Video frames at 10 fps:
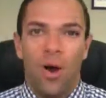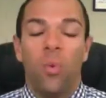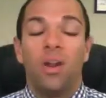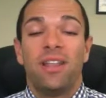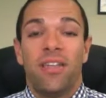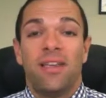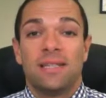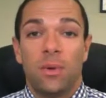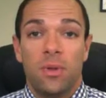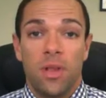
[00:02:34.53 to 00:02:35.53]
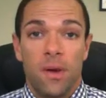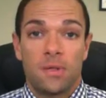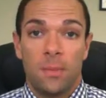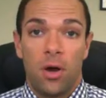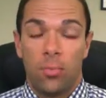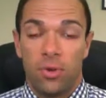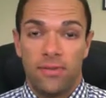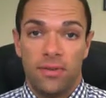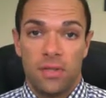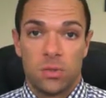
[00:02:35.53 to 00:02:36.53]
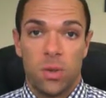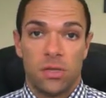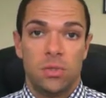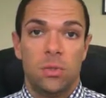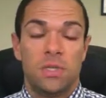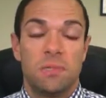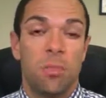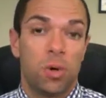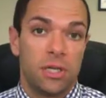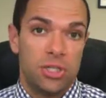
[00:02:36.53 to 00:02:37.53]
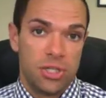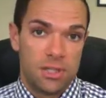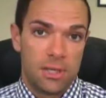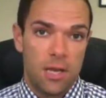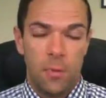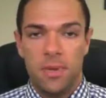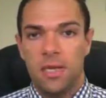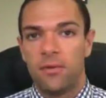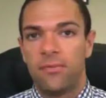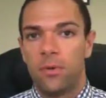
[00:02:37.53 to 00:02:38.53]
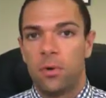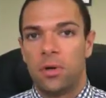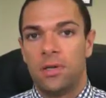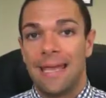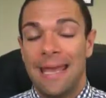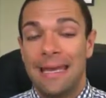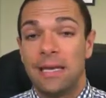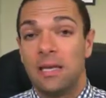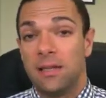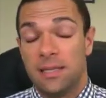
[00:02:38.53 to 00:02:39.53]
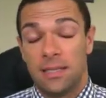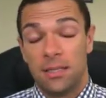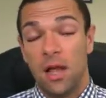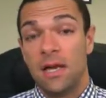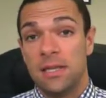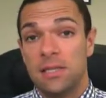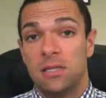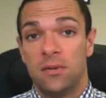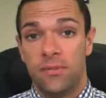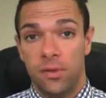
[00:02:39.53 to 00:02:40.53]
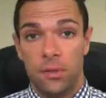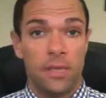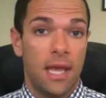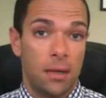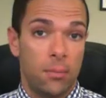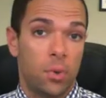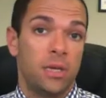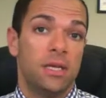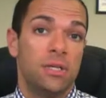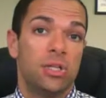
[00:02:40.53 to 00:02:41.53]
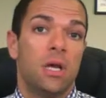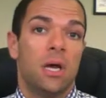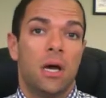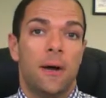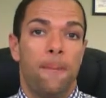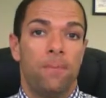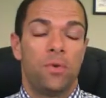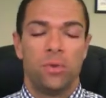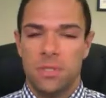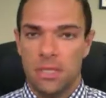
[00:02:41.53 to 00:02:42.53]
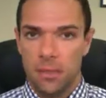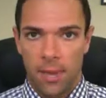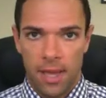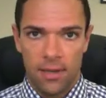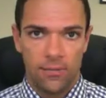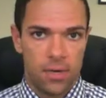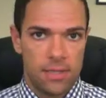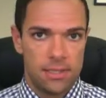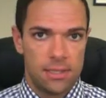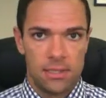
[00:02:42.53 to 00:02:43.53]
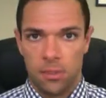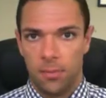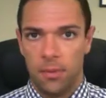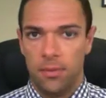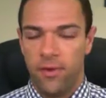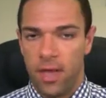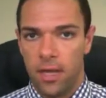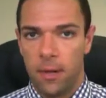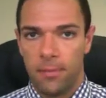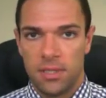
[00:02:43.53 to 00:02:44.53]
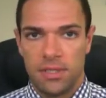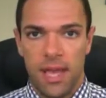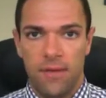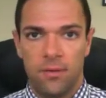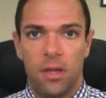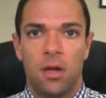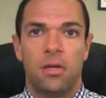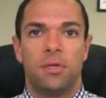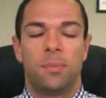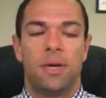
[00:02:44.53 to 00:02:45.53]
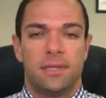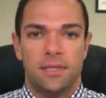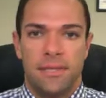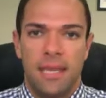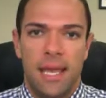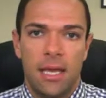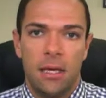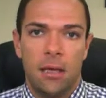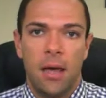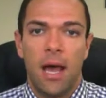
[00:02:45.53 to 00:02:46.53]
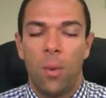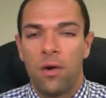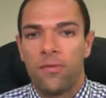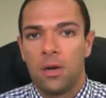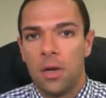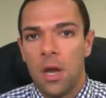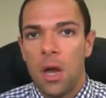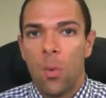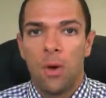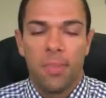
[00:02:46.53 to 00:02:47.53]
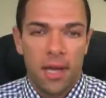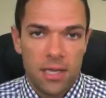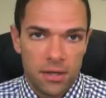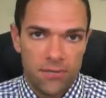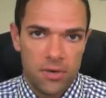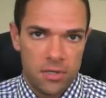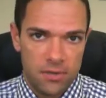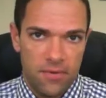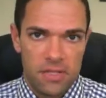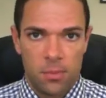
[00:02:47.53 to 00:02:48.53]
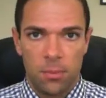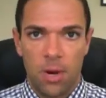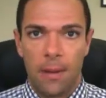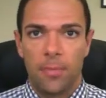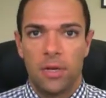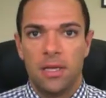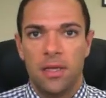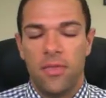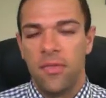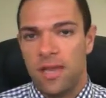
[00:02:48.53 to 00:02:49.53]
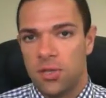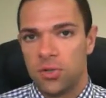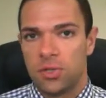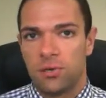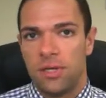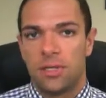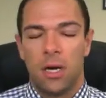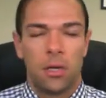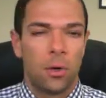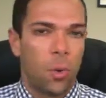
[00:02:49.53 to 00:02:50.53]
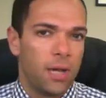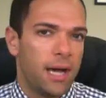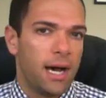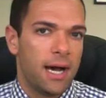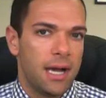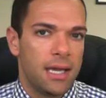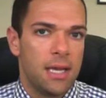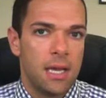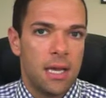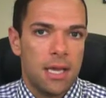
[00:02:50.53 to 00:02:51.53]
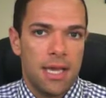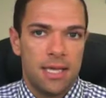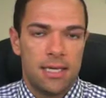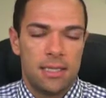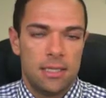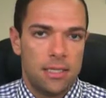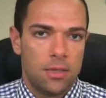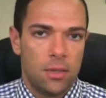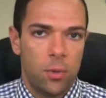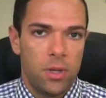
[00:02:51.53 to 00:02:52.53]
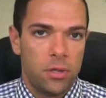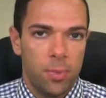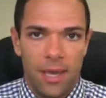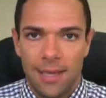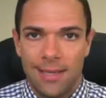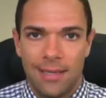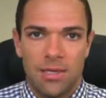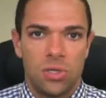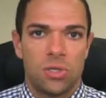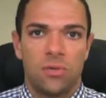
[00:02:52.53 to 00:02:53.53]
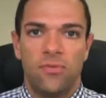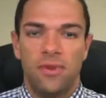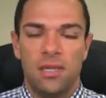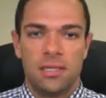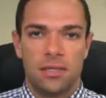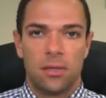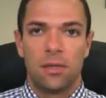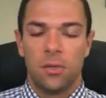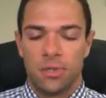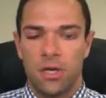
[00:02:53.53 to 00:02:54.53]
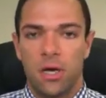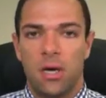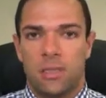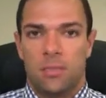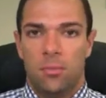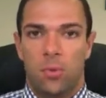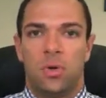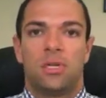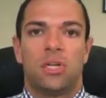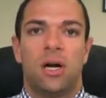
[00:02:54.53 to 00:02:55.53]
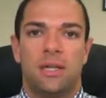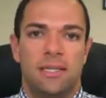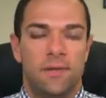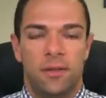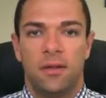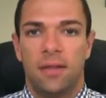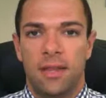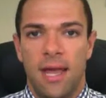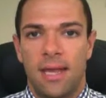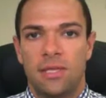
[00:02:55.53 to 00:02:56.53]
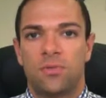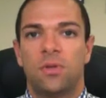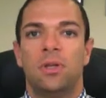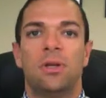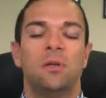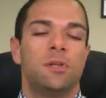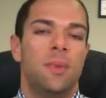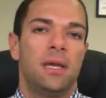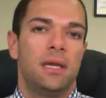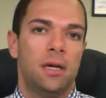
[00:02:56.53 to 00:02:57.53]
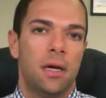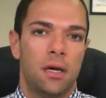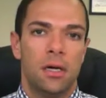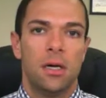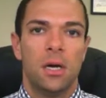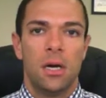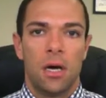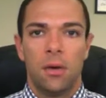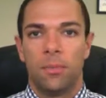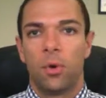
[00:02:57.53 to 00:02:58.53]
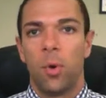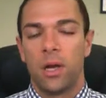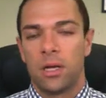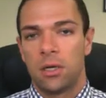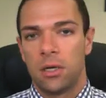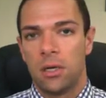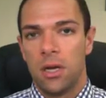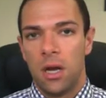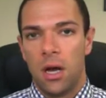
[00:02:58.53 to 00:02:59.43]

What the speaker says: One of the things that we talked about briefly as well too is mortgages. Now, being a foreigner in Canada, it's a lot easier for you to get a mortgage through TD Bank, for instance, or BBVA Compass. They have large presence in Canada. However, when buying your first investment property, the interest rates are quite high, and what you'll pay in additional fees, and closing costs and mortgage costs and everything like that, it's really going to make it a quicker